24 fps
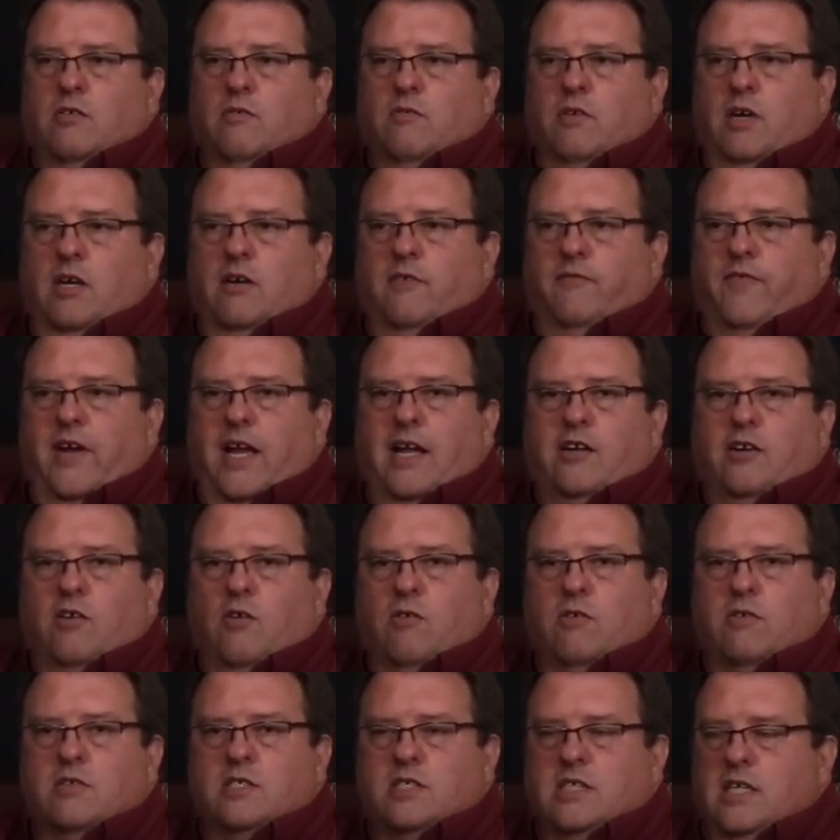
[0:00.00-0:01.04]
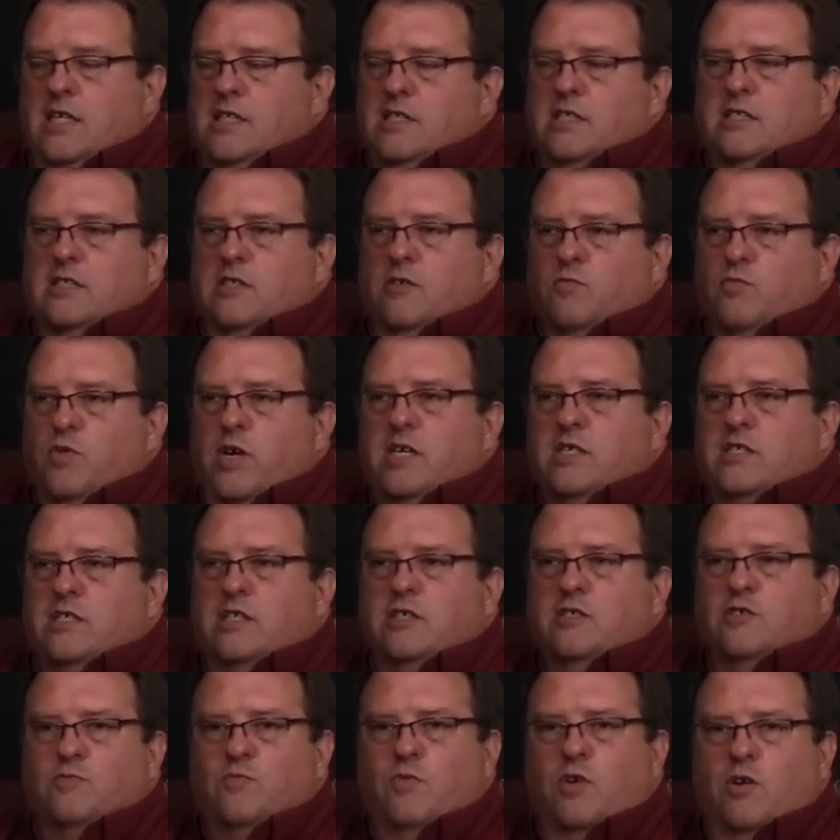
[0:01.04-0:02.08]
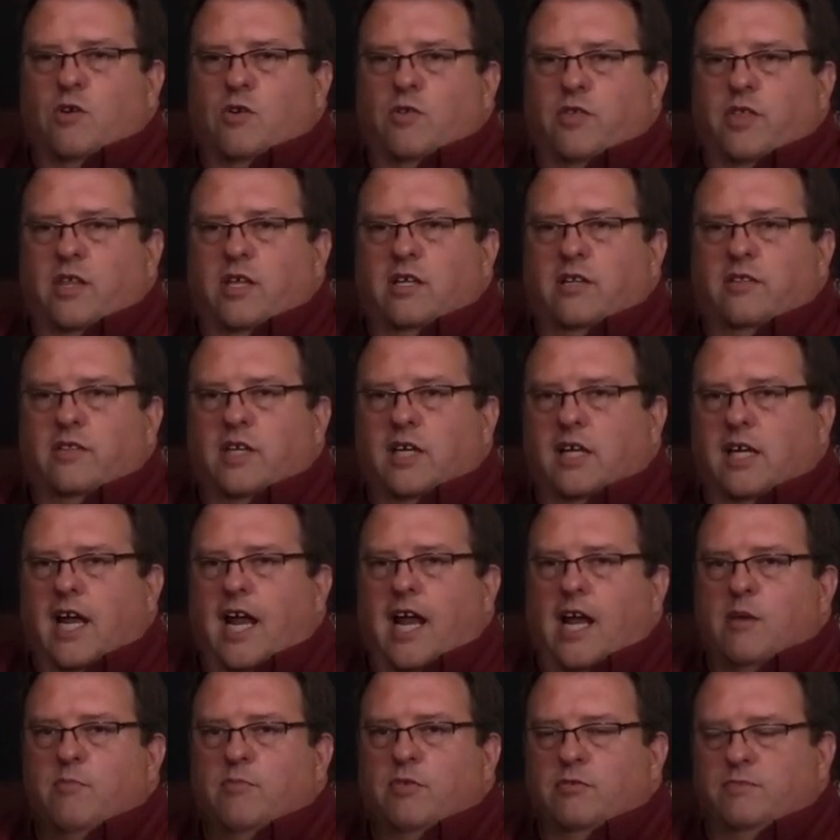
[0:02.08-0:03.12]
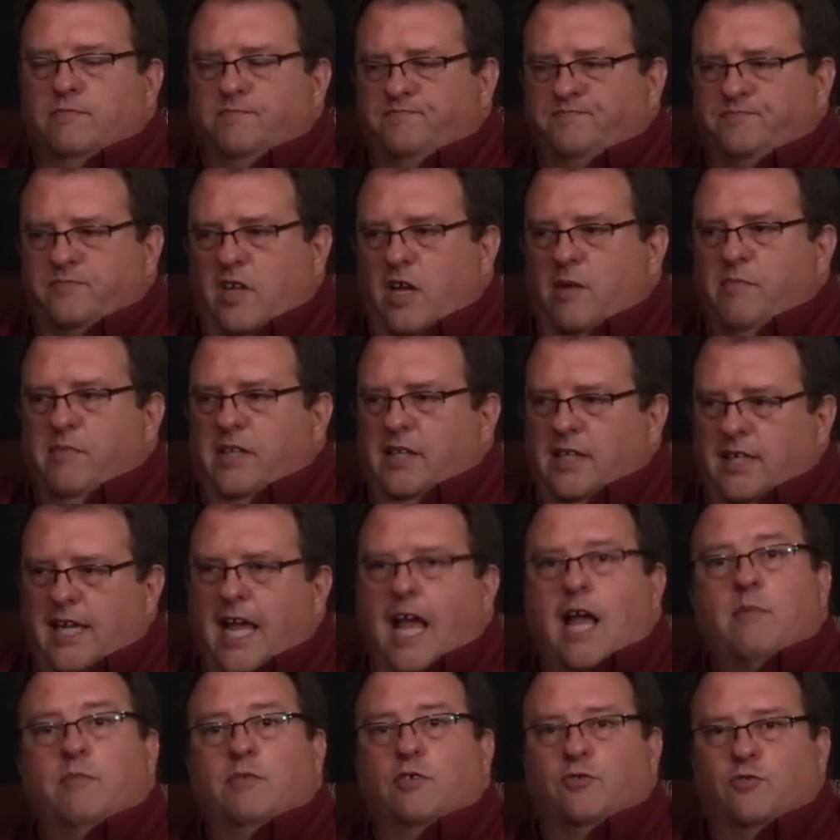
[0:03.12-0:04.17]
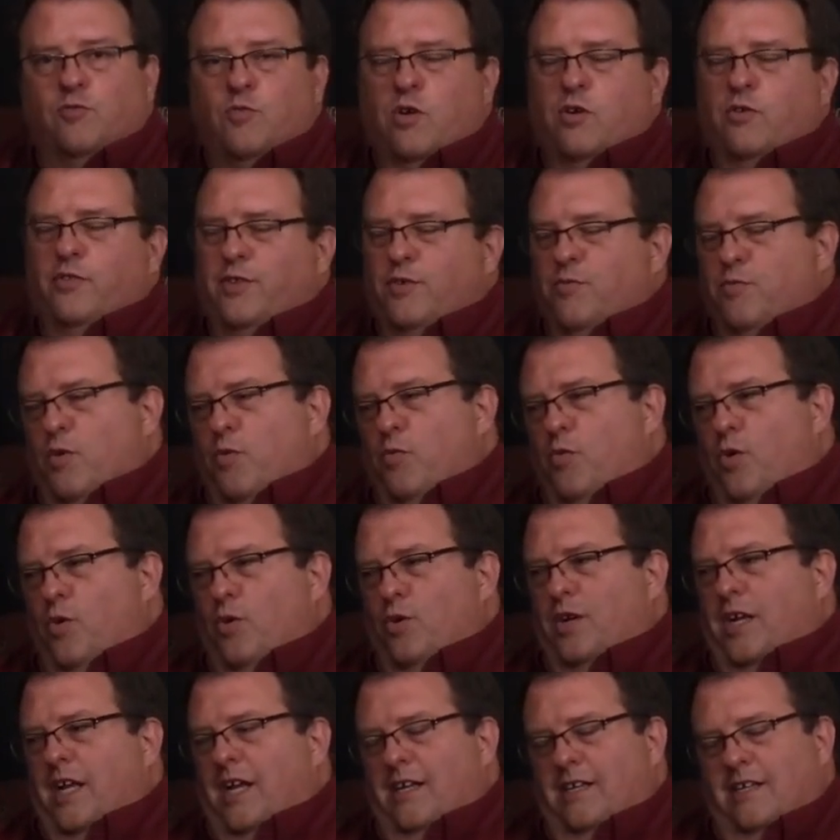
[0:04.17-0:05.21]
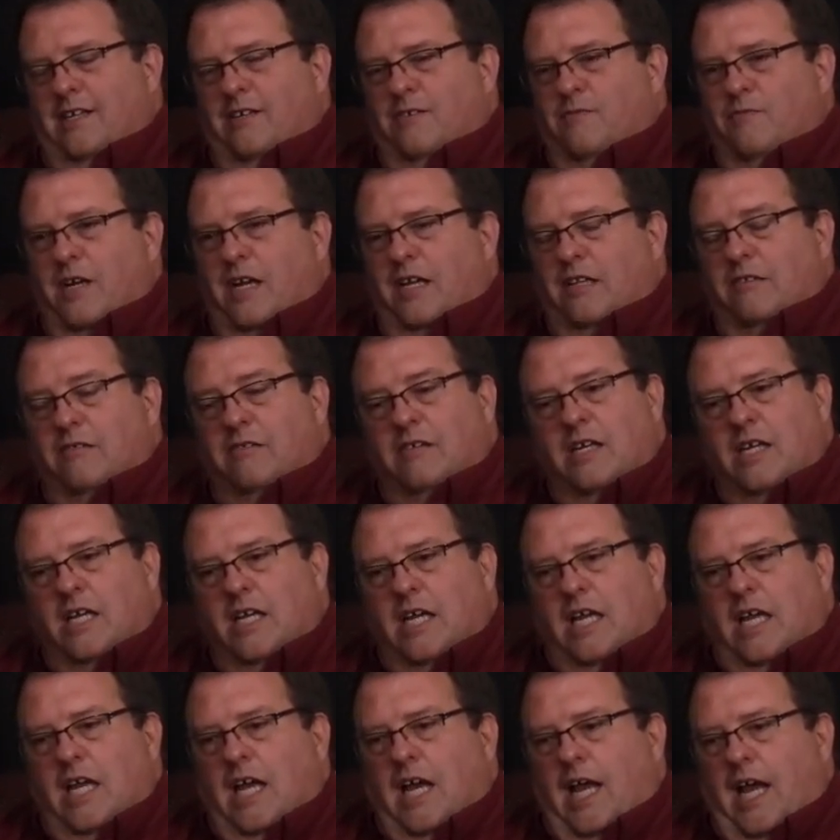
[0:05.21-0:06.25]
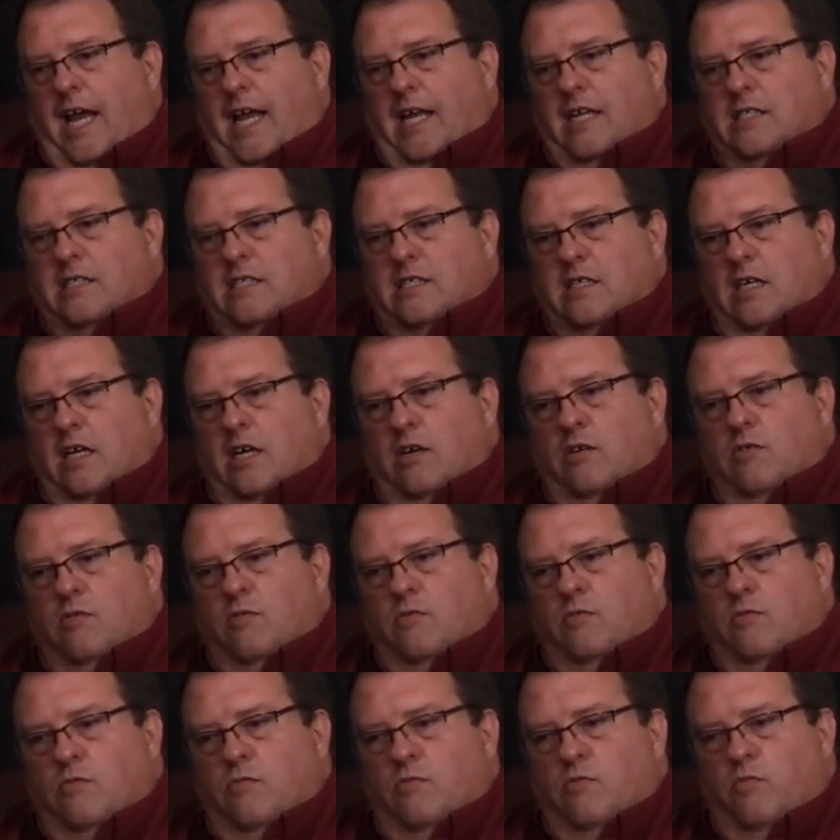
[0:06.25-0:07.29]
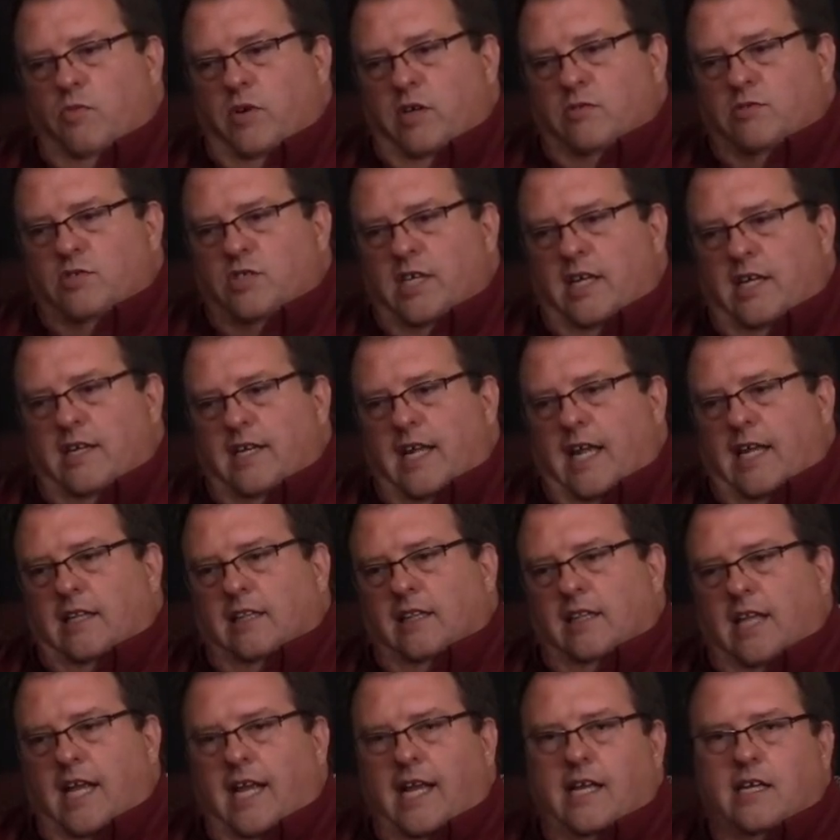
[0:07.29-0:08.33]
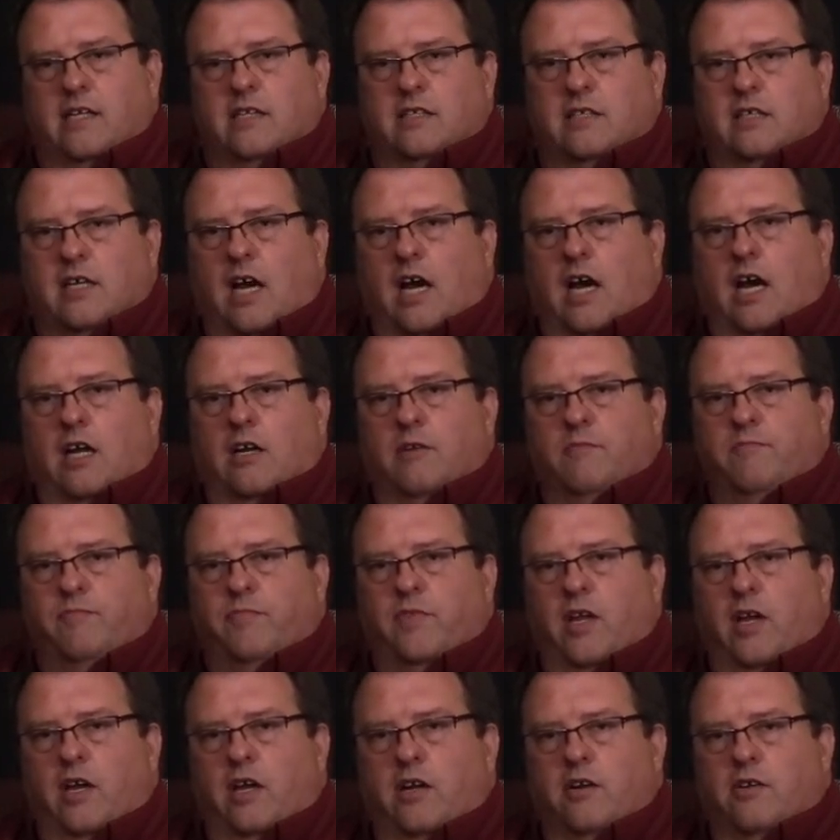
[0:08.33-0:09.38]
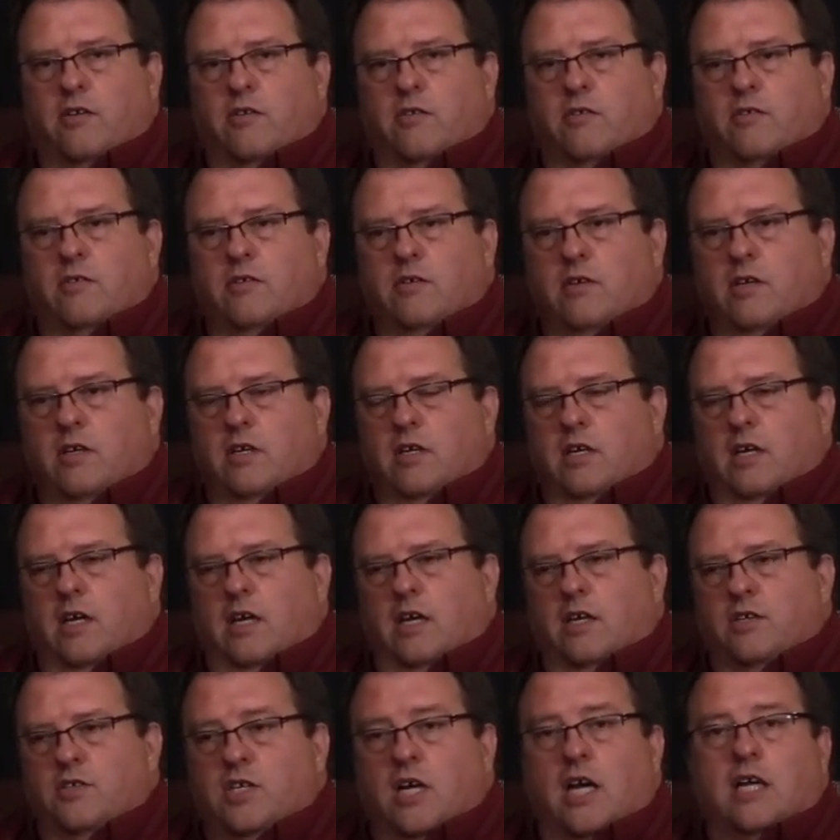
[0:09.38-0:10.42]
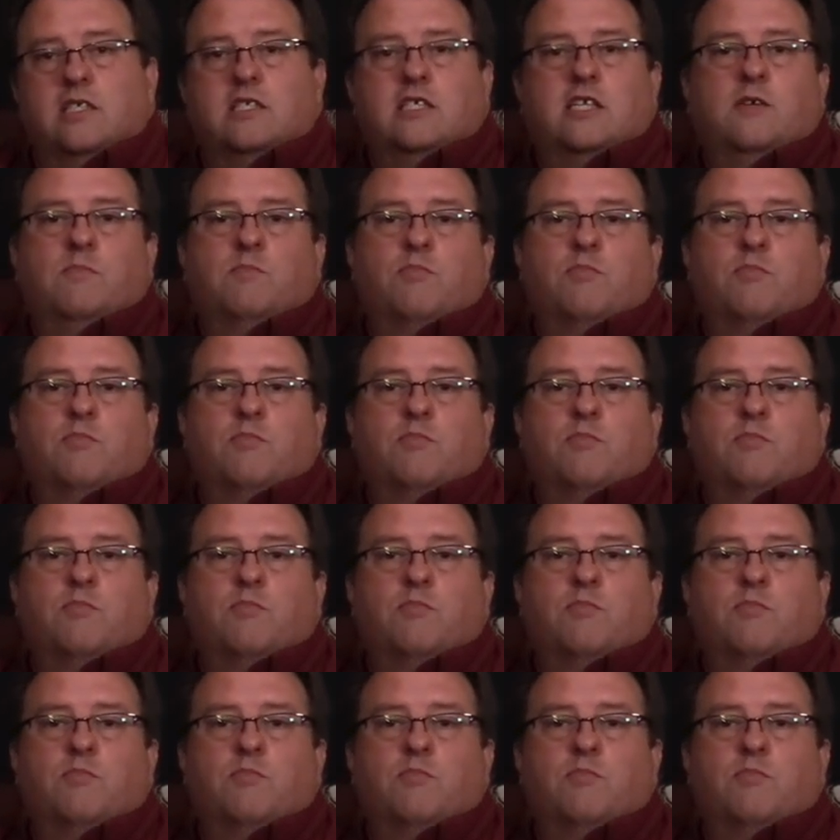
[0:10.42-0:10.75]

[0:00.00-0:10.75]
Well, Van Dorn says the risk is worth the gamble. I mean, the gamble is worth the reward, rather. And so we'll send a land column under John C.